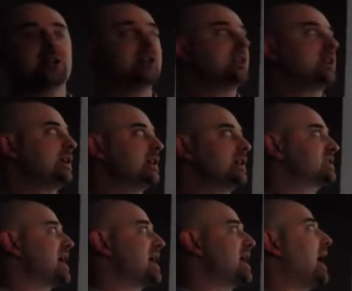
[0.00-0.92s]
that
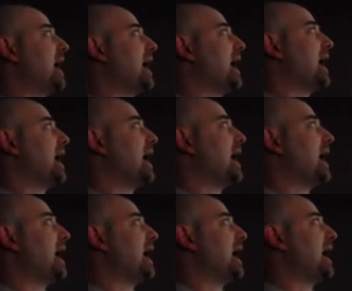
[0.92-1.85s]

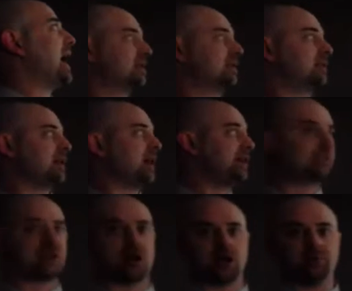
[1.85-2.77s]

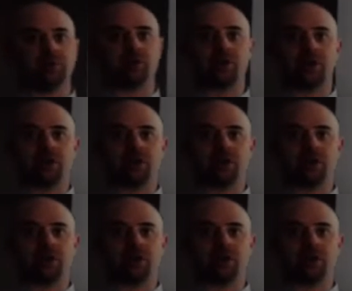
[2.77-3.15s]
anytime you're imaging,